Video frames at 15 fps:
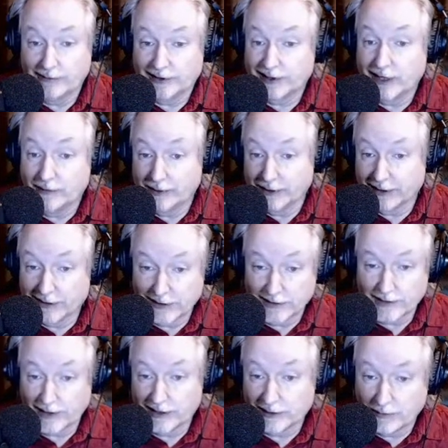coming because this
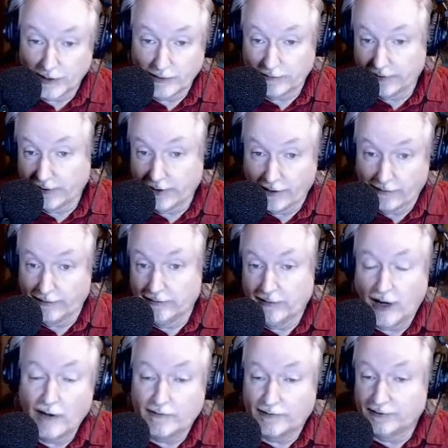guy's been,
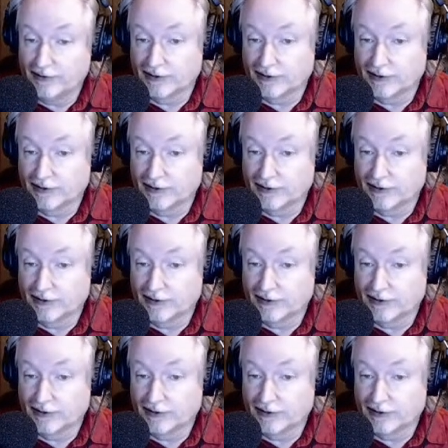off of his